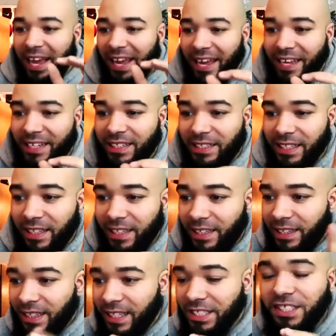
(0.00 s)
And
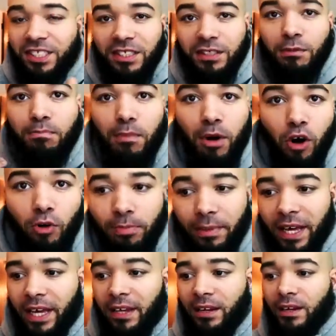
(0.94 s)
this is the
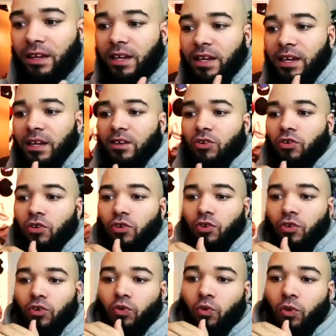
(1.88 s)
moment
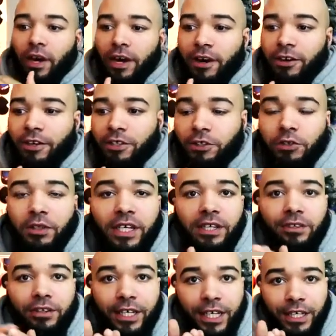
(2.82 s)
where you
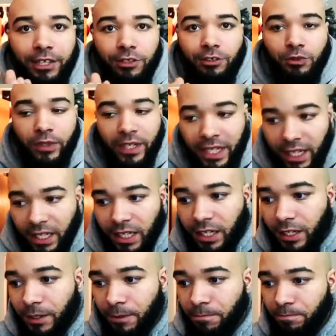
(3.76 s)
either get
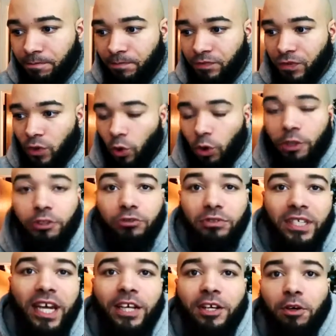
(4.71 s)
greedy or you
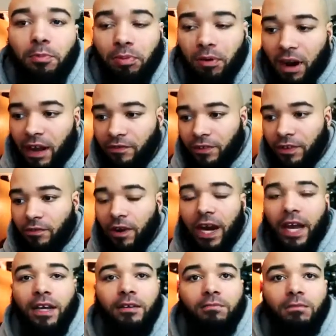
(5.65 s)
take your profit,
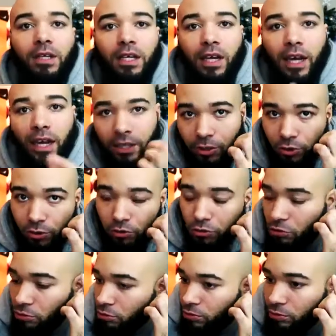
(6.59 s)
right? And you
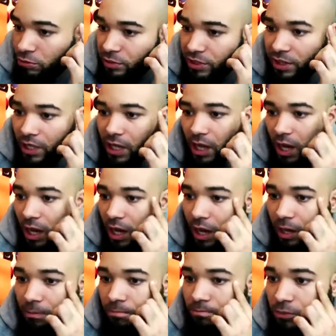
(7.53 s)
use
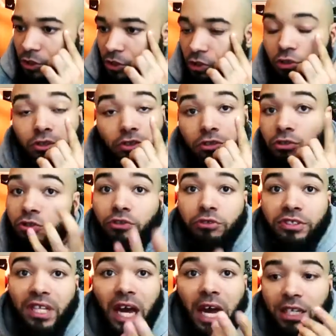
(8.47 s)
you
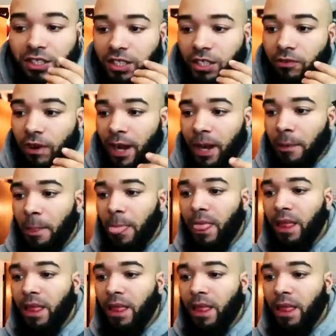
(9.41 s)
use logic, right?